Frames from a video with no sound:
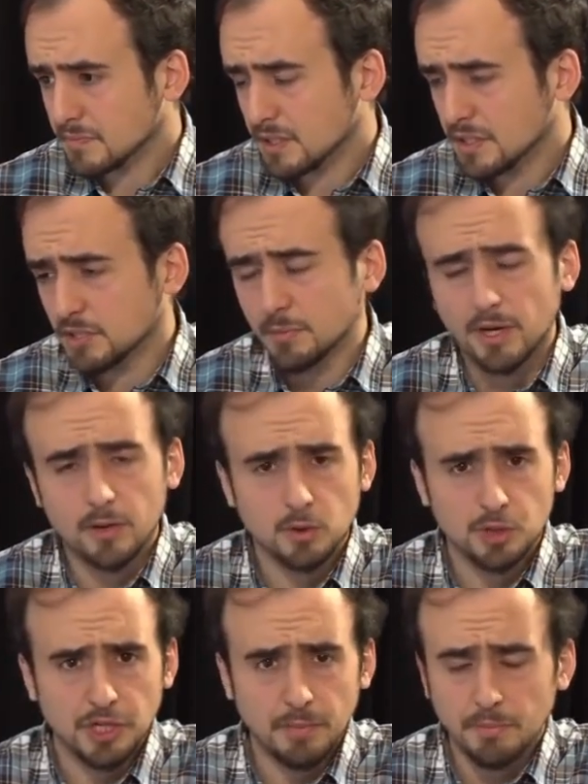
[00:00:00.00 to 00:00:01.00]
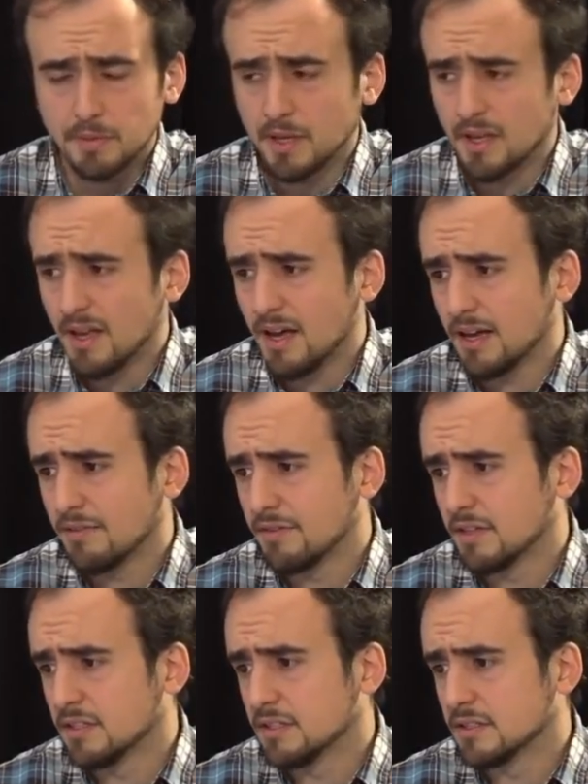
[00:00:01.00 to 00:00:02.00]
it's a very good shape, I
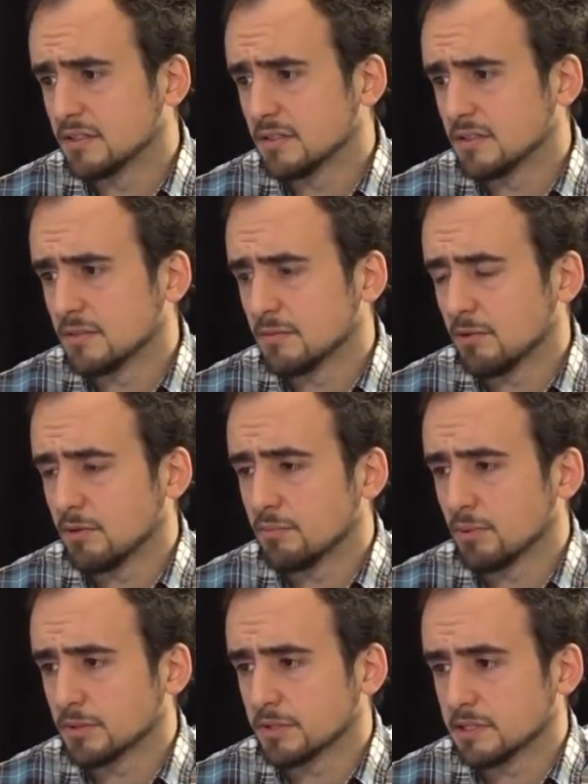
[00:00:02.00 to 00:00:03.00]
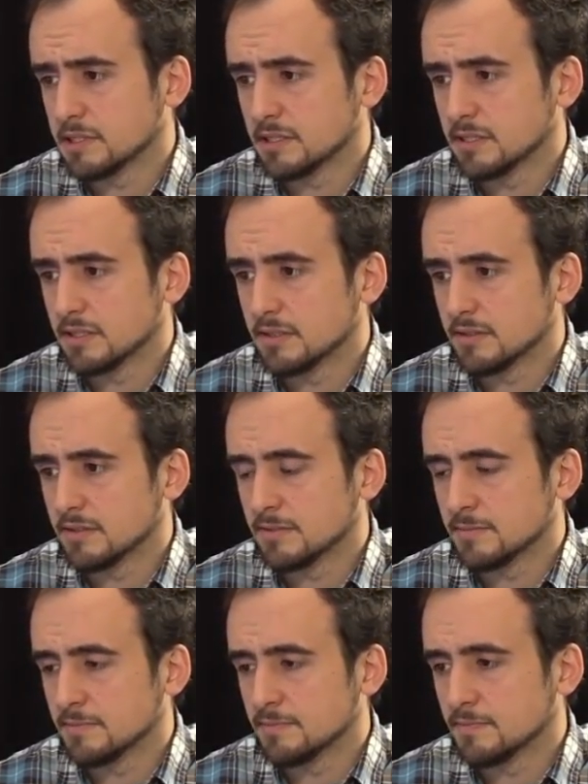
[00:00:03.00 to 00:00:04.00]
feel this is a very
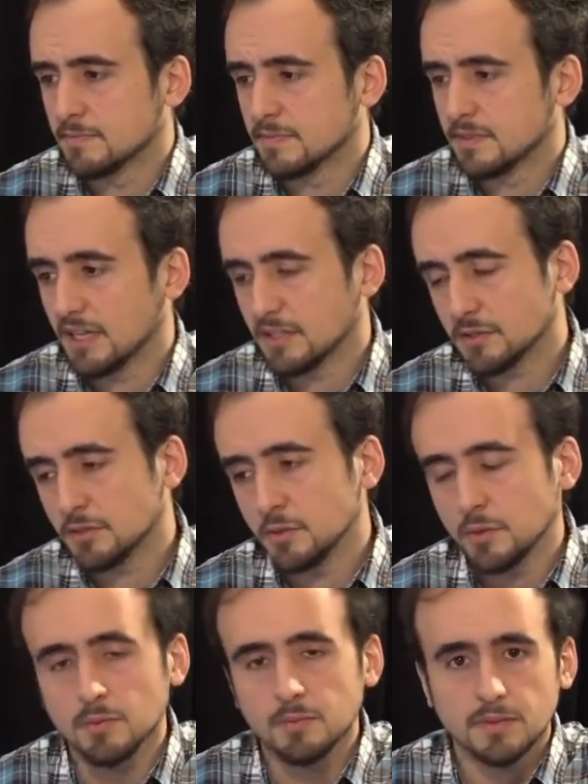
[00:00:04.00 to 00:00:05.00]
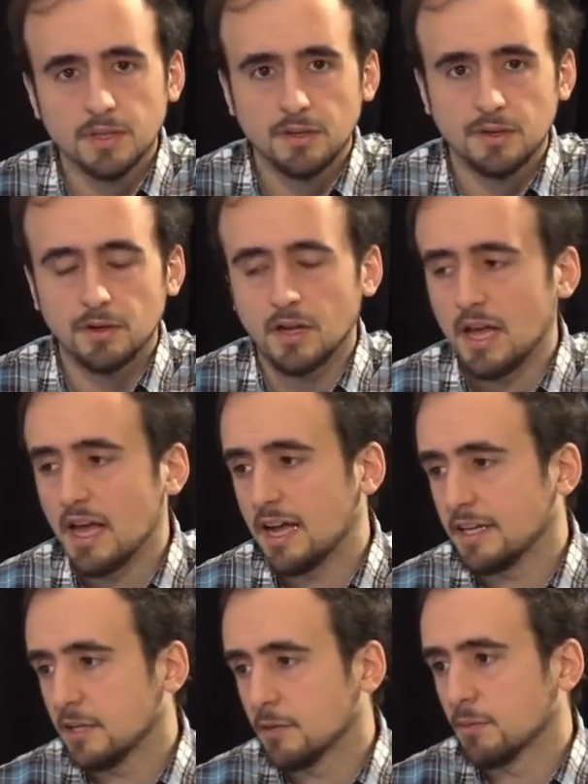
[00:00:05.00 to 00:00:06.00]
important task to do here. And
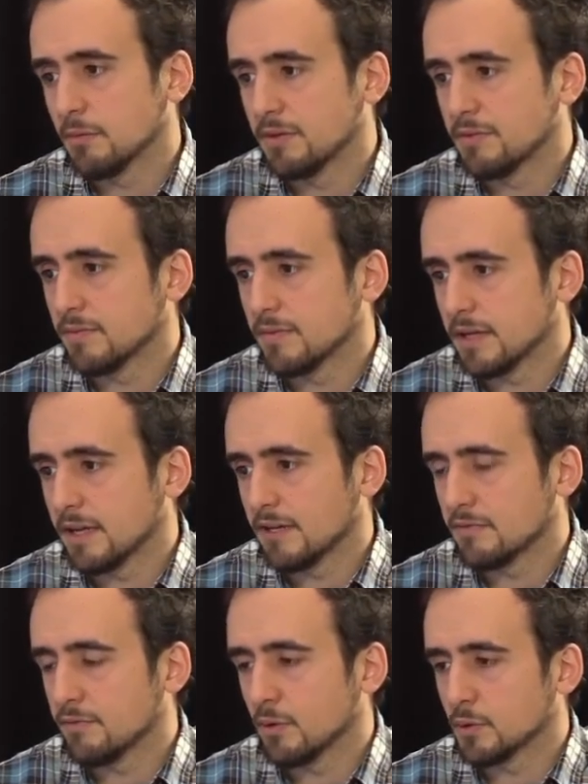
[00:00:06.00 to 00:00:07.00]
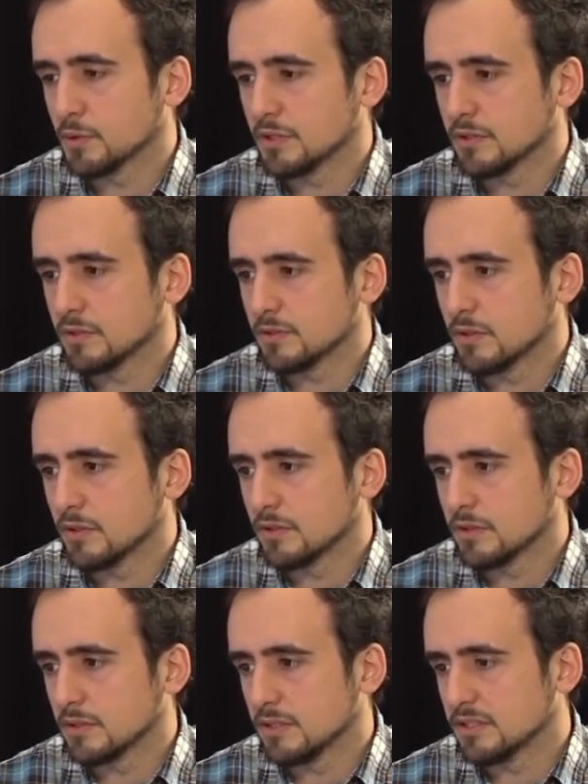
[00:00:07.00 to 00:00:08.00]
here we'll be again focusing
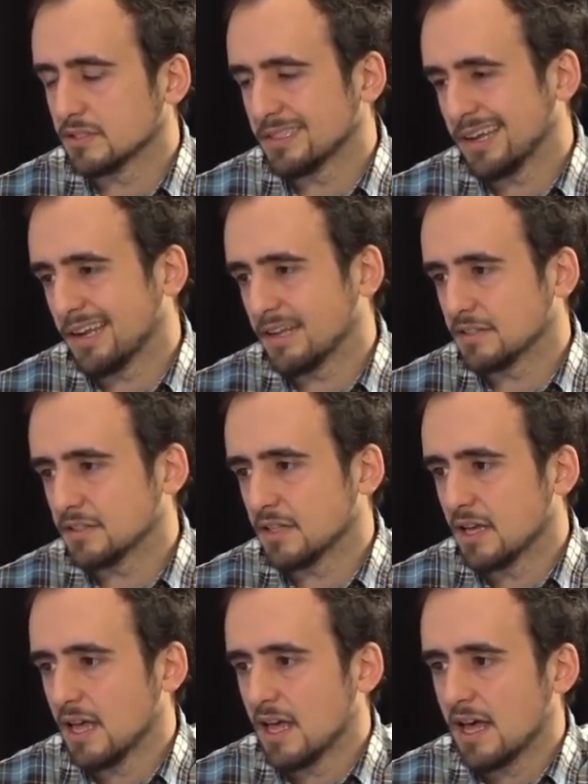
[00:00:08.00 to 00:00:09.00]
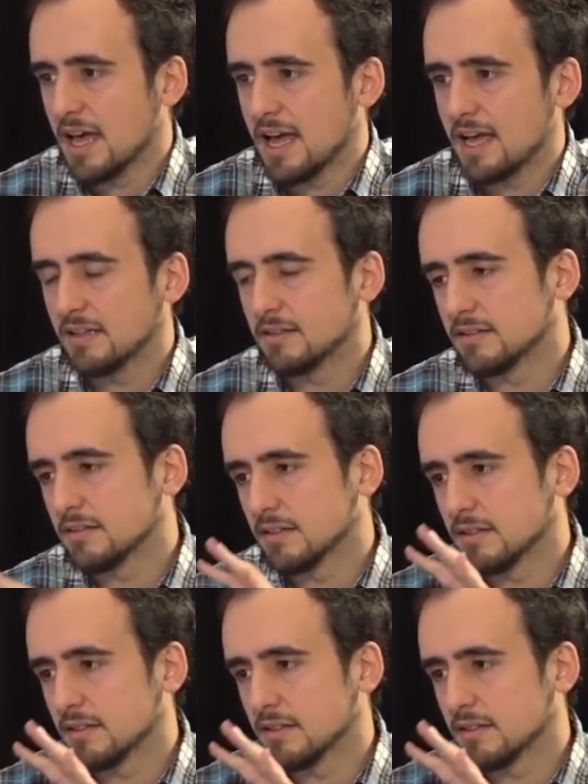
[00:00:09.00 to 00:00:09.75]
on these sidelines, and